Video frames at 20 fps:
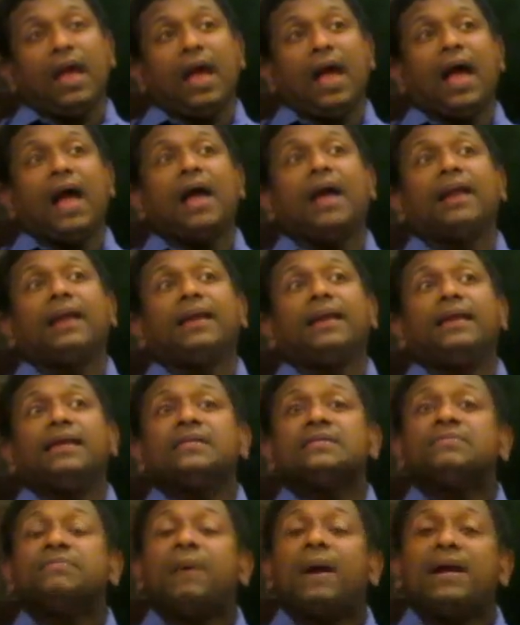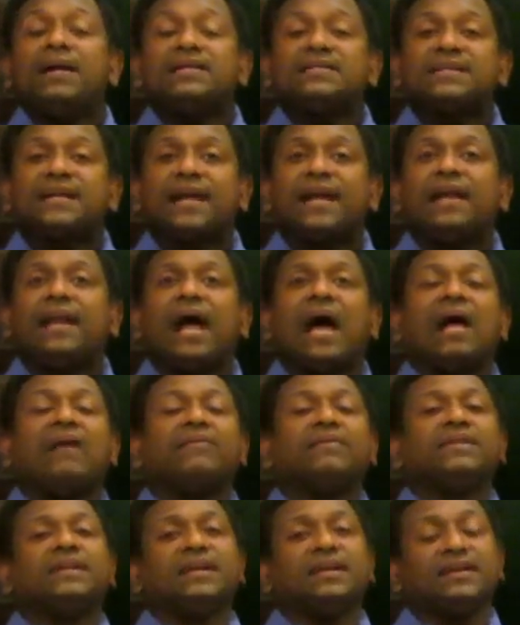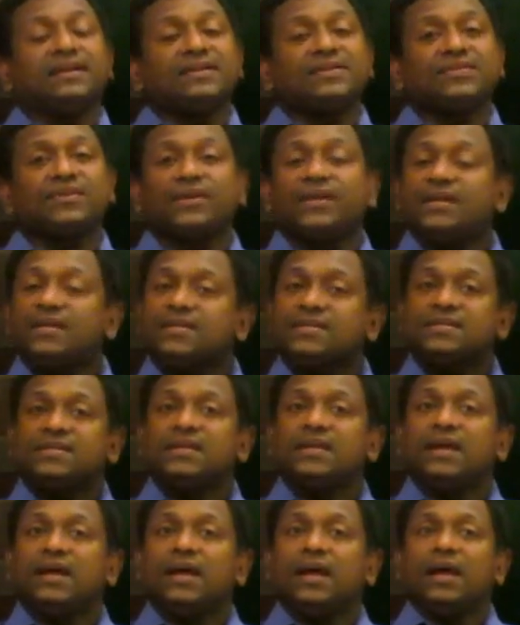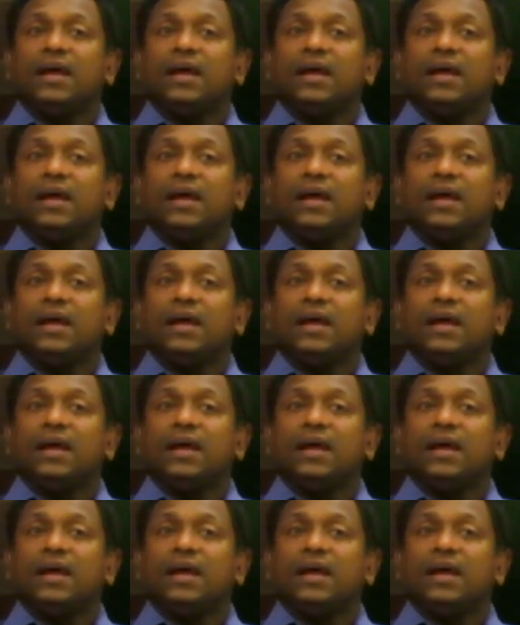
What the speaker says: and small scale Ayurvedic industries